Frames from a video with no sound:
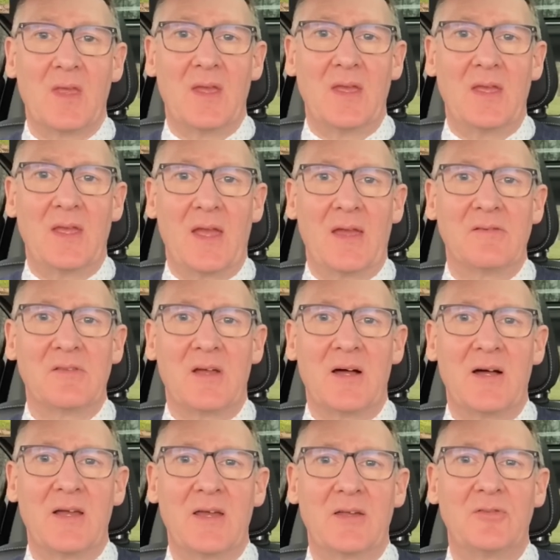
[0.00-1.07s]
It has a
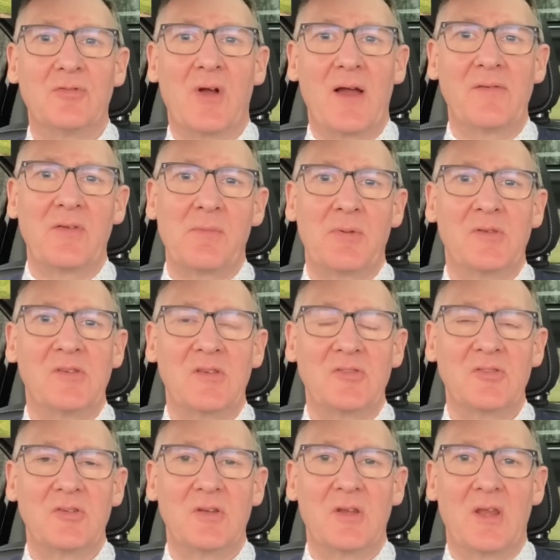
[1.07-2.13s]
higher driving
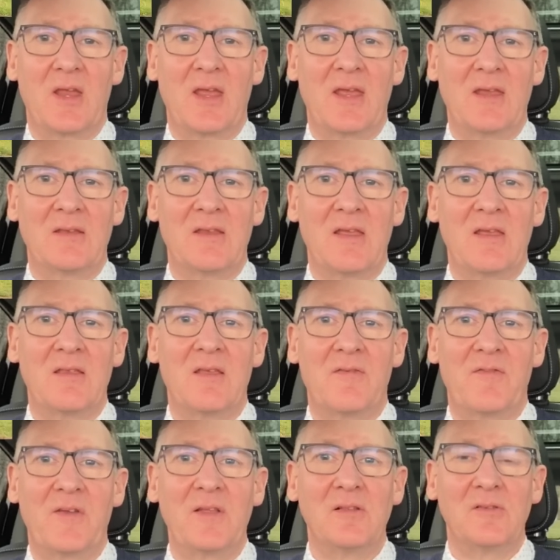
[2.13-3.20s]
position, it
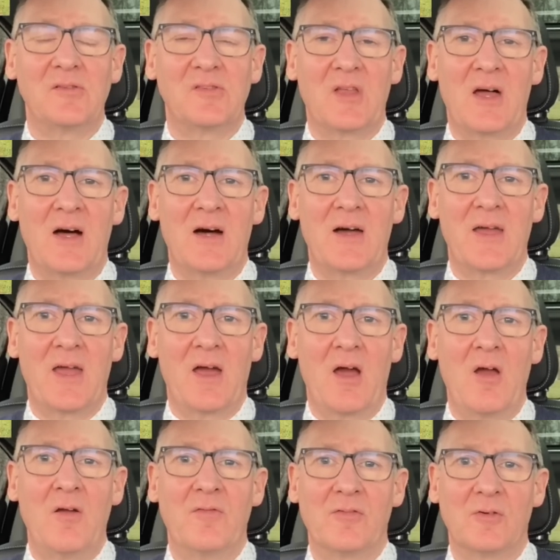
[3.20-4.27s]
feels higher
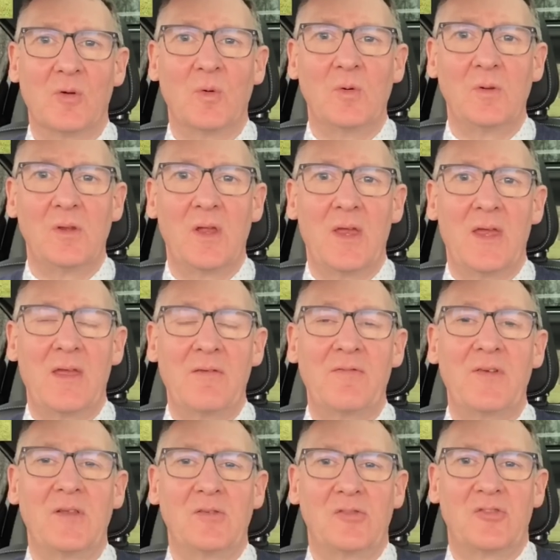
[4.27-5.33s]
overall, it
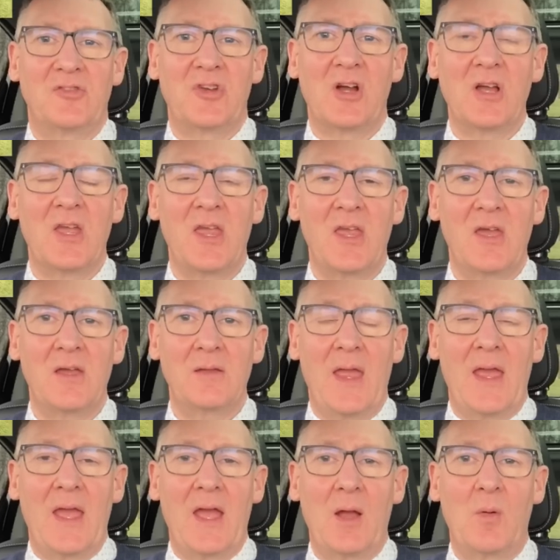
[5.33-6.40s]
feels chunkier.
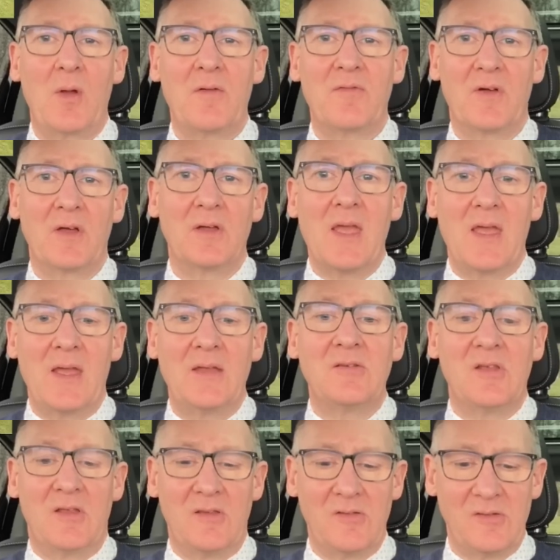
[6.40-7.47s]
However, it
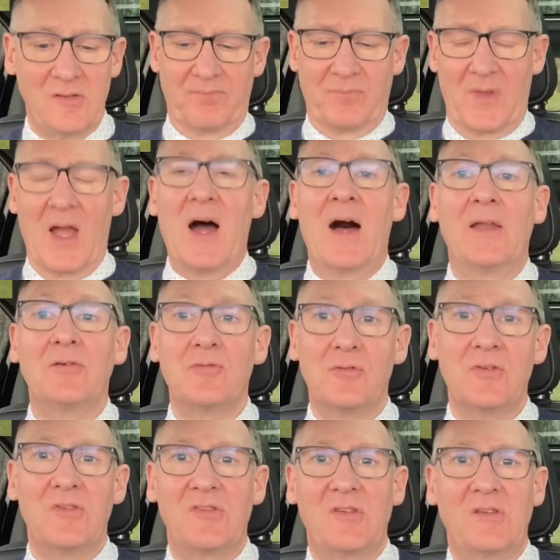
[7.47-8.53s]
is
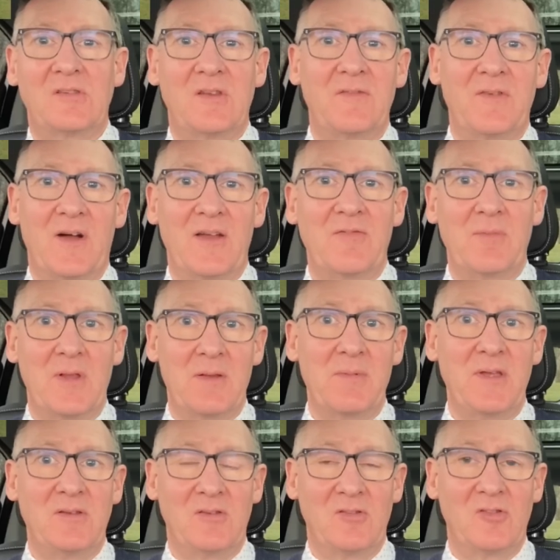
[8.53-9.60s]

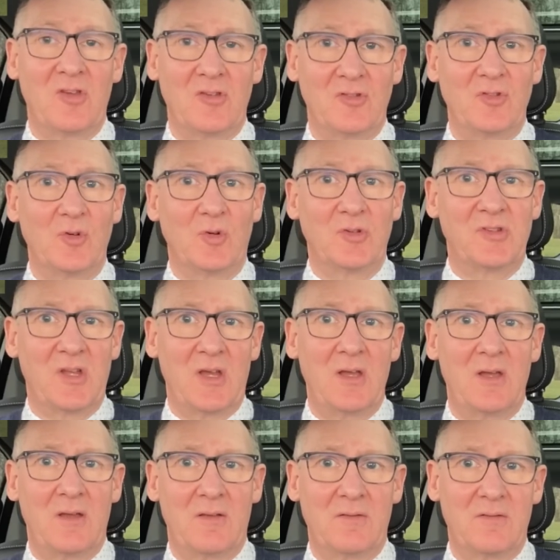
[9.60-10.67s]
165mm shorter
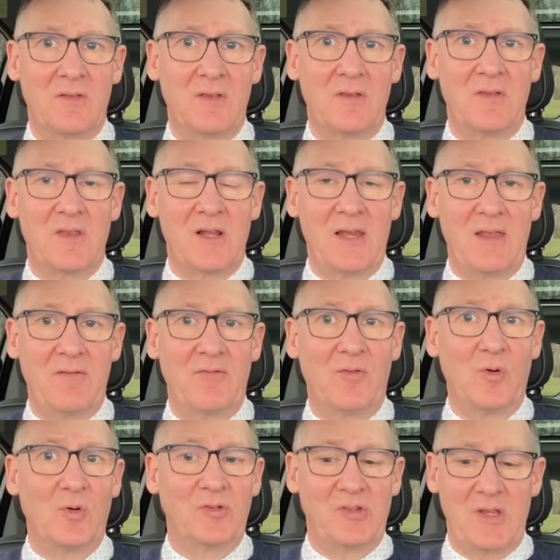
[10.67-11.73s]
than the Leaf
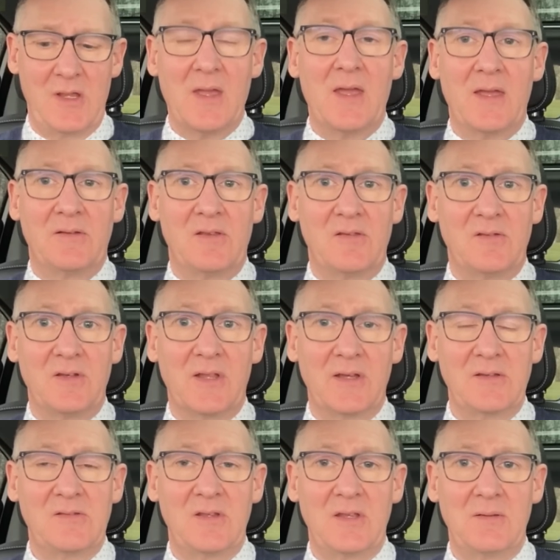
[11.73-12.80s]
40. It is
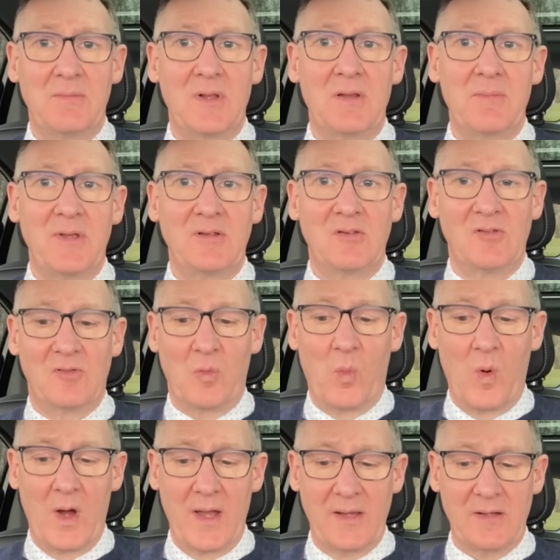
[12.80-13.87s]
19mm
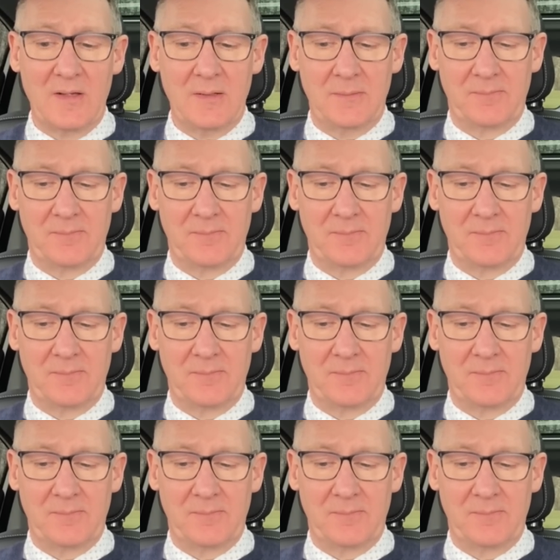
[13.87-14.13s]
wider.